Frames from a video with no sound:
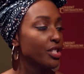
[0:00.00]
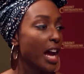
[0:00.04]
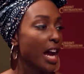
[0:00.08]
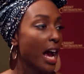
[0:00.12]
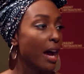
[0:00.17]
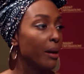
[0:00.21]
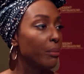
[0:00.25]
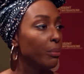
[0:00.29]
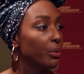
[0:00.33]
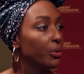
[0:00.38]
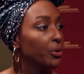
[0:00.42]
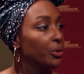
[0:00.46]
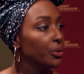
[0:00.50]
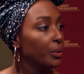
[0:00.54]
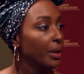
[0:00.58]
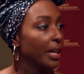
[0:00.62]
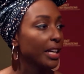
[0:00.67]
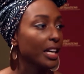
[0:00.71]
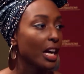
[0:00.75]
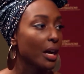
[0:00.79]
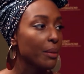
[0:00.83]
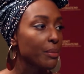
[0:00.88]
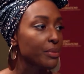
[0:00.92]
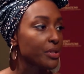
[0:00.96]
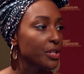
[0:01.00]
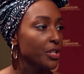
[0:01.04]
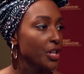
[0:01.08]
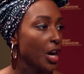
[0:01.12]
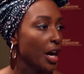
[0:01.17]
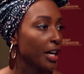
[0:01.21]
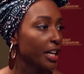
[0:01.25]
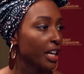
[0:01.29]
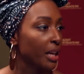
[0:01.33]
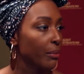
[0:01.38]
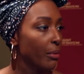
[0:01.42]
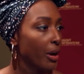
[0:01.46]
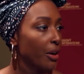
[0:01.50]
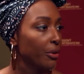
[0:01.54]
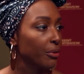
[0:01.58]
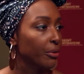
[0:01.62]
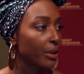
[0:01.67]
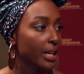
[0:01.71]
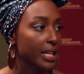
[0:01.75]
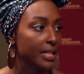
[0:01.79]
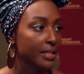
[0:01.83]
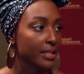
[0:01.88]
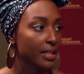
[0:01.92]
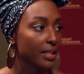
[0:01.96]
taboo when it comes to talking about
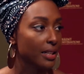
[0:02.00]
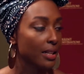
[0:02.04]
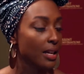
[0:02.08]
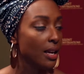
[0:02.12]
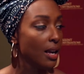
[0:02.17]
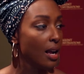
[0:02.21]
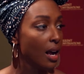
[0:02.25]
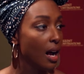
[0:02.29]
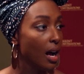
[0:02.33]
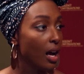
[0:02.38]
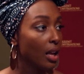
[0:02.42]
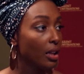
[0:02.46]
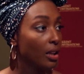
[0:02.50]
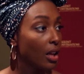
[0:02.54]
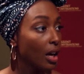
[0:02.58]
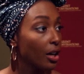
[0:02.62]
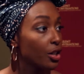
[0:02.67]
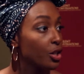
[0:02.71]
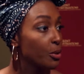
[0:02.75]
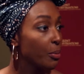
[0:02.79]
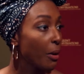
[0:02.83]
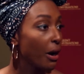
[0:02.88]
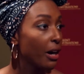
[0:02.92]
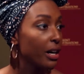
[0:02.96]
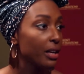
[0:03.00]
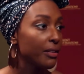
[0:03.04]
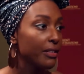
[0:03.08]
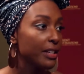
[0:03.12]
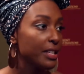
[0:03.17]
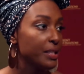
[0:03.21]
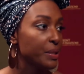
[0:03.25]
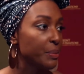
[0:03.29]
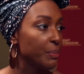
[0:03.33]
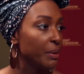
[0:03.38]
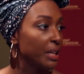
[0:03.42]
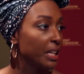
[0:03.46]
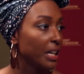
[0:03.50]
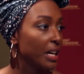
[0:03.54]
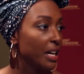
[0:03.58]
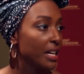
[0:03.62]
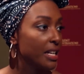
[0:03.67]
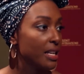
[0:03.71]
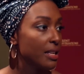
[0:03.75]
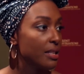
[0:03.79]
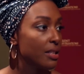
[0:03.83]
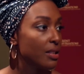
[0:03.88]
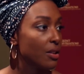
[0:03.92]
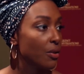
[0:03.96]
race, and a large part of it is
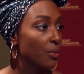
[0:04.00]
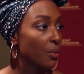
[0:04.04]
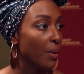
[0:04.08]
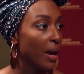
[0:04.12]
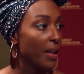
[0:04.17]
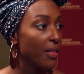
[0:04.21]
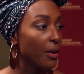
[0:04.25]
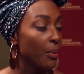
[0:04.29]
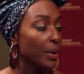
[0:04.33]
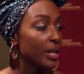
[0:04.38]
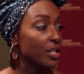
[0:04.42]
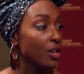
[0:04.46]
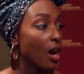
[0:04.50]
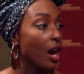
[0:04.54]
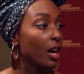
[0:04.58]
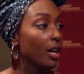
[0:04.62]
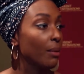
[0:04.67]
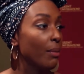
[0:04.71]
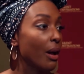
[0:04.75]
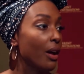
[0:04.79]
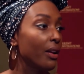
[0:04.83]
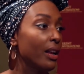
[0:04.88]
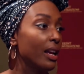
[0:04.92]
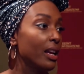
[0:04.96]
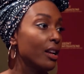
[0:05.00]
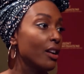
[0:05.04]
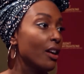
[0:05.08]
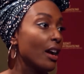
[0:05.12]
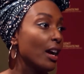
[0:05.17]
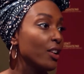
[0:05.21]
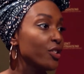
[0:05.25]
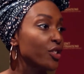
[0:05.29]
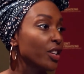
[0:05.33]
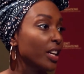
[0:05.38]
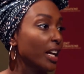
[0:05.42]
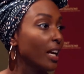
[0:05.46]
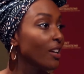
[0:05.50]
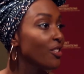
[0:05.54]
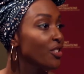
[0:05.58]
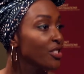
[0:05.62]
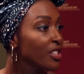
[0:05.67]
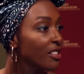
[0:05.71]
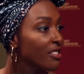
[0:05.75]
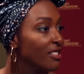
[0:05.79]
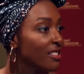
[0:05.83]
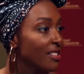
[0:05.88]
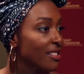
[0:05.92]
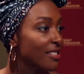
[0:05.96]
because the way that we talk about it in our
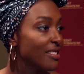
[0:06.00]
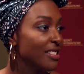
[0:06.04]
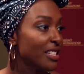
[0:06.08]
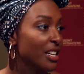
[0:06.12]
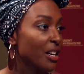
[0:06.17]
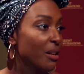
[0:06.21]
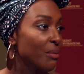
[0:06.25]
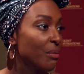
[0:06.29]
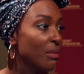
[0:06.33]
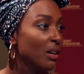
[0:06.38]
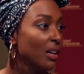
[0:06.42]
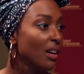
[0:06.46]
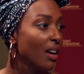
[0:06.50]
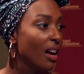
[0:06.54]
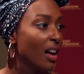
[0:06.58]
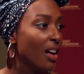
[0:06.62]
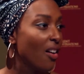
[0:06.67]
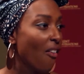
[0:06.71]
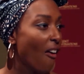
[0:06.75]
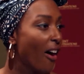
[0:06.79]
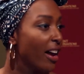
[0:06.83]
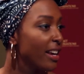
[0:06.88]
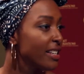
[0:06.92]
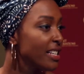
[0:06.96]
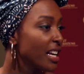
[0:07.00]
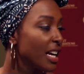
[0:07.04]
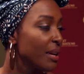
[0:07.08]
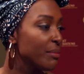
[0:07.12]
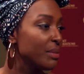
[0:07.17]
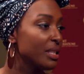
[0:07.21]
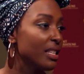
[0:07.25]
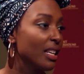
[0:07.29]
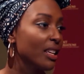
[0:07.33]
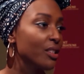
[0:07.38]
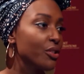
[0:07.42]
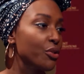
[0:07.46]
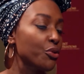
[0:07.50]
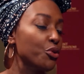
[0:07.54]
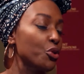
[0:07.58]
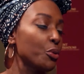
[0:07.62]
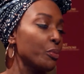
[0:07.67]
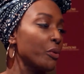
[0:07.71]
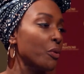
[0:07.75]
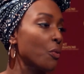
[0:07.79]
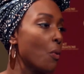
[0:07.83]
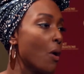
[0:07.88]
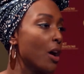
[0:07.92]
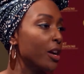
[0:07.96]
education system. A lot of times things are
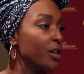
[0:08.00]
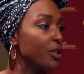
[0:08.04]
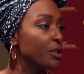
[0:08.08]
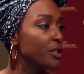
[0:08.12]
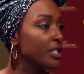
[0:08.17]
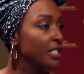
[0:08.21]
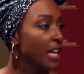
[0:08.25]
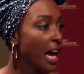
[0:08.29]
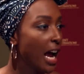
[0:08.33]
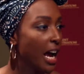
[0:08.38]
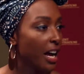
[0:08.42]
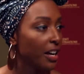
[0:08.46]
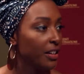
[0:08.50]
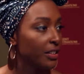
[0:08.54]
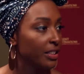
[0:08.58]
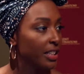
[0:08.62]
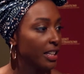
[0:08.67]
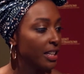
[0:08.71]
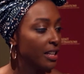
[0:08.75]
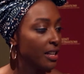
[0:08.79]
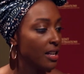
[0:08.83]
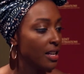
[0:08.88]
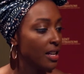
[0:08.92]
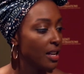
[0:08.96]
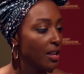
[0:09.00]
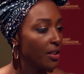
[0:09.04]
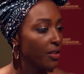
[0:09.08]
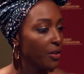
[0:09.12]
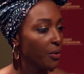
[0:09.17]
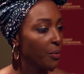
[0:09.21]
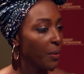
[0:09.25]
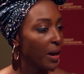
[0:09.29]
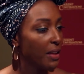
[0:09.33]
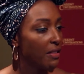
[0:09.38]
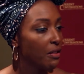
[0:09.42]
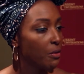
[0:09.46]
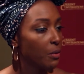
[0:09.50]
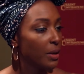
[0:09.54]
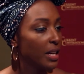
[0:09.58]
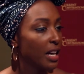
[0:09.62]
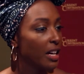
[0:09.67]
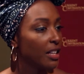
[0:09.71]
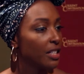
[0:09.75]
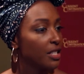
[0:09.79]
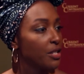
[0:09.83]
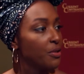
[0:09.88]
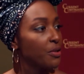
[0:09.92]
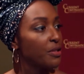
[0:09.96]
super watered down, and the way that we
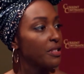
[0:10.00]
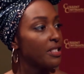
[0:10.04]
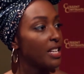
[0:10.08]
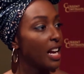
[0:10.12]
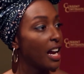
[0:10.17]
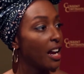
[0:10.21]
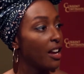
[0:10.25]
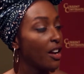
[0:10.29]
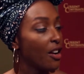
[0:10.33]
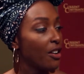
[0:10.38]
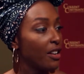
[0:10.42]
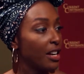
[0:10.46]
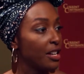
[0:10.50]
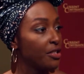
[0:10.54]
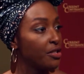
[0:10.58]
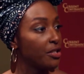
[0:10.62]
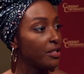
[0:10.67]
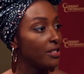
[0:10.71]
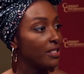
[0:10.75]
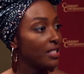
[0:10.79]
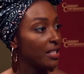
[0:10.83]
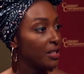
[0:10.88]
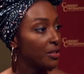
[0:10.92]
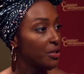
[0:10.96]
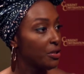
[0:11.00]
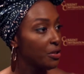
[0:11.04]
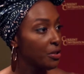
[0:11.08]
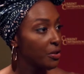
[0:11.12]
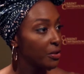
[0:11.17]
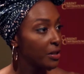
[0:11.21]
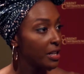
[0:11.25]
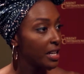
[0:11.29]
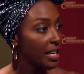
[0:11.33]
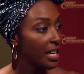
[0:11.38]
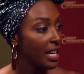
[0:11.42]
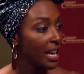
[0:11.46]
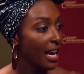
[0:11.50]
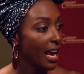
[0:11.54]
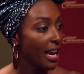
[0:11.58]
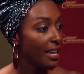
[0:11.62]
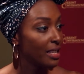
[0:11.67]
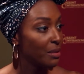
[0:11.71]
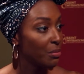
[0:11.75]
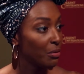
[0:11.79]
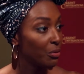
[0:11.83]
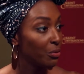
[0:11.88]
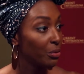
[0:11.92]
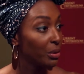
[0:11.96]
understand our nation's history
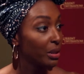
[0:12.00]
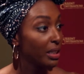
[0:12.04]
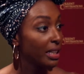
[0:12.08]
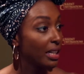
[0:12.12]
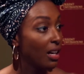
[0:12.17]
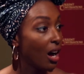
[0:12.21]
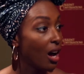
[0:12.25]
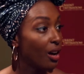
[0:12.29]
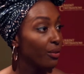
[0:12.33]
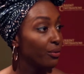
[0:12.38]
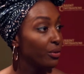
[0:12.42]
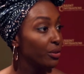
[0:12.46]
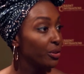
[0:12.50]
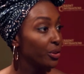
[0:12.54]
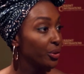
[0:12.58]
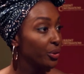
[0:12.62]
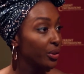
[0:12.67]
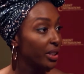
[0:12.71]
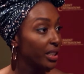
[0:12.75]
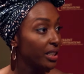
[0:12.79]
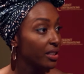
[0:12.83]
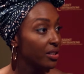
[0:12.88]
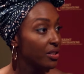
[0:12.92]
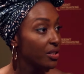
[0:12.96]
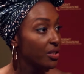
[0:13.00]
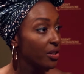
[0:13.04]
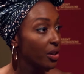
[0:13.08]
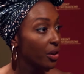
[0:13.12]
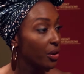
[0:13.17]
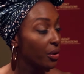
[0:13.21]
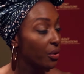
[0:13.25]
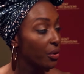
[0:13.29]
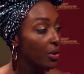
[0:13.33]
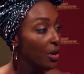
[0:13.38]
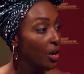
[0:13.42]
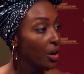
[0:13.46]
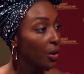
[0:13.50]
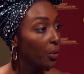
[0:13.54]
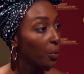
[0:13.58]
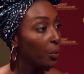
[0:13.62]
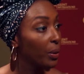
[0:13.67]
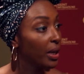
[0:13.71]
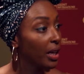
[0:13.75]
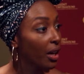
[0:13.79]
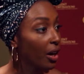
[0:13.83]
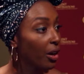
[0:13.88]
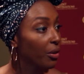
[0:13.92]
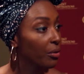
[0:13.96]
has been really convoluted. So
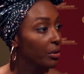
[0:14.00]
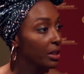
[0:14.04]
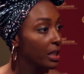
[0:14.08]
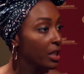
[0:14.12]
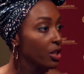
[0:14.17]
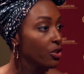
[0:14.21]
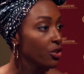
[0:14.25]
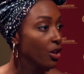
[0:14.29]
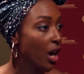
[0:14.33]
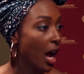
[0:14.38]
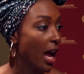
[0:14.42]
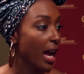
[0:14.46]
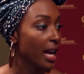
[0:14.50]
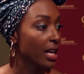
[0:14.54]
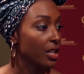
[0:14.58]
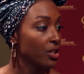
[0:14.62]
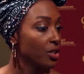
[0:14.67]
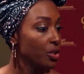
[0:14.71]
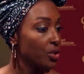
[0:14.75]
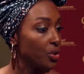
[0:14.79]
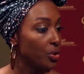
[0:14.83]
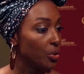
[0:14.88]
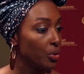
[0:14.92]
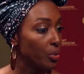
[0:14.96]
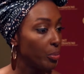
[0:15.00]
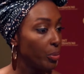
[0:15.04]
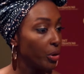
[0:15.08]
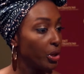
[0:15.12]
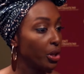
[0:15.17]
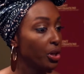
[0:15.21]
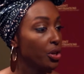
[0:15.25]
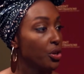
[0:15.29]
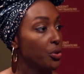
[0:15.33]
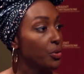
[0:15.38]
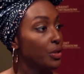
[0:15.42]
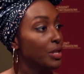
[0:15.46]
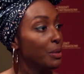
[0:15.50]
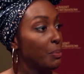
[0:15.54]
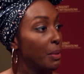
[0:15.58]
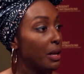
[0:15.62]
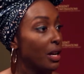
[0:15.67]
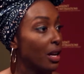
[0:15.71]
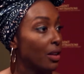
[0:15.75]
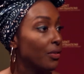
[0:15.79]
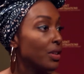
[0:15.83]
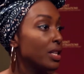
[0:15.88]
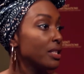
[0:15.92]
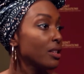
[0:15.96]
we are really trying to put a new spin
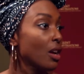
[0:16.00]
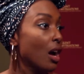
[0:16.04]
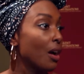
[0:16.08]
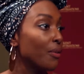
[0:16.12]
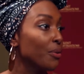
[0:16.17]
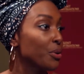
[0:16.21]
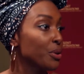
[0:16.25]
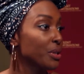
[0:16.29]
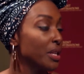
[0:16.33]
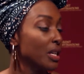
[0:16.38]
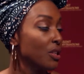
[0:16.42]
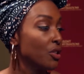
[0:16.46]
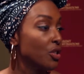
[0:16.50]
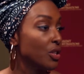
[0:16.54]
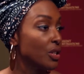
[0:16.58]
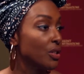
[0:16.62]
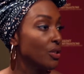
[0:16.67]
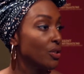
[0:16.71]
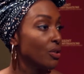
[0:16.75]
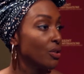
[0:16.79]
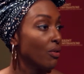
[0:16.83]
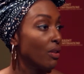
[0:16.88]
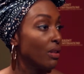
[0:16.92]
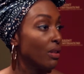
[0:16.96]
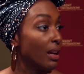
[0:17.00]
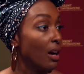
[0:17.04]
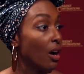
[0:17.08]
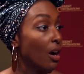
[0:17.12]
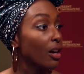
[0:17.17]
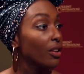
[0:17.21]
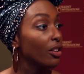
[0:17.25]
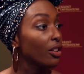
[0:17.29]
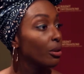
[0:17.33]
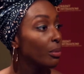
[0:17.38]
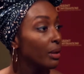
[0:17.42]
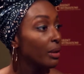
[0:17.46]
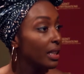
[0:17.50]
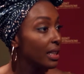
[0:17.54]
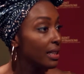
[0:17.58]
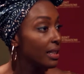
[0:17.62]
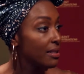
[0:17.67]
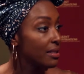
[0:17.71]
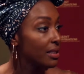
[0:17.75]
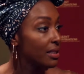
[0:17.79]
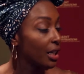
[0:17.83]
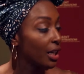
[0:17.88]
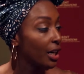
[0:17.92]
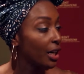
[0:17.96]
on these conversations so that they are a little bit
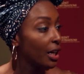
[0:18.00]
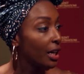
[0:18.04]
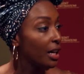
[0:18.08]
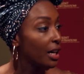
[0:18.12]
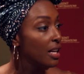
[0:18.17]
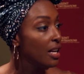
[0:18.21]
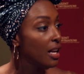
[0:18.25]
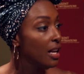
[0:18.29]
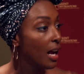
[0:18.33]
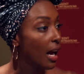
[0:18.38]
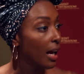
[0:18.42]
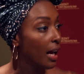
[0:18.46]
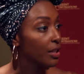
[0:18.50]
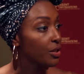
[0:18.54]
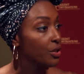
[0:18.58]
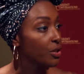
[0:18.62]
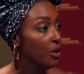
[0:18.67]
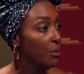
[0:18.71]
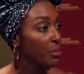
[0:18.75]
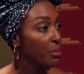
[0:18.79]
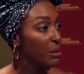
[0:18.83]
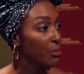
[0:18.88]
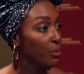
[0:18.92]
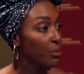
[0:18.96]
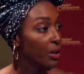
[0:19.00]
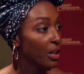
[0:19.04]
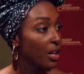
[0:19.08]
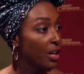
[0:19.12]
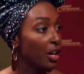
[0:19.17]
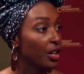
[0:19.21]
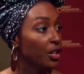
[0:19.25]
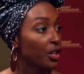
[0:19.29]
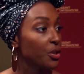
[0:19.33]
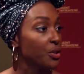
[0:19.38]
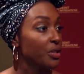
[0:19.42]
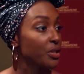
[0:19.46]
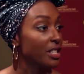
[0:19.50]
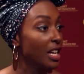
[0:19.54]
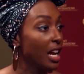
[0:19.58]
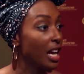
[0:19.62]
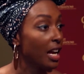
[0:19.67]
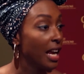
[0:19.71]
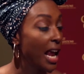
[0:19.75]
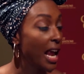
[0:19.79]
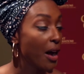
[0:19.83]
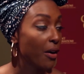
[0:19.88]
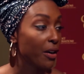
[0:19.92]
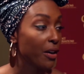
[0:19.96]
easier, and so that people can
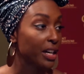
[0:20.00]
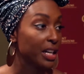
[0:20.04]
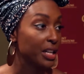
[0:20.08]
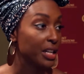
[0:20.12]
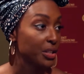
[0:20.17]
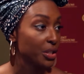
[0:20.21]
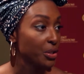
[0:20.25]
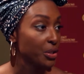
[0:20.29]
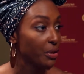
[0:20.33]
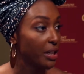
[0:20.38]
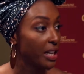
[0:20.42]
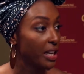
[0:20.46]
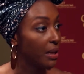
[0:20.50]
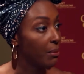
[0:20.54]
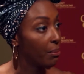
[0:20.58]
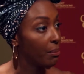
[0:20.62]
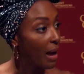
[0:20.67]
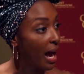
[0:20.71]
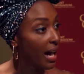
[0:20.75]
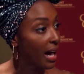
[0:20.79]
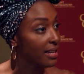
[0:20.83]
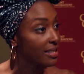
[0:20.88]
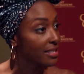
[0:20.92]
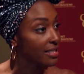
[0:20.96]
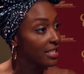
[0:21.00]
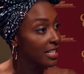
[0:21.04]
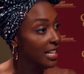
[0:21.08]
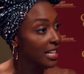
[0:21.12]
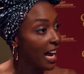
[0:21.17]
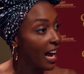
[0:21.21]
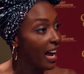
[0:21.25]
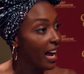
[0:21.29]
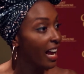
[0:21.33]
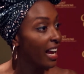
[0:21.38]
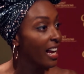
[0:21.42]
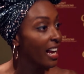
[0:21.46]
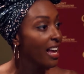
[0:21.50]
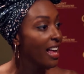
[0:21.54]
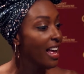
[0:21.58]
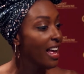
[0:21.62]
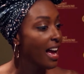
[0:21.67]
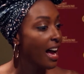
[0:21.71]
understand how our history impacts today,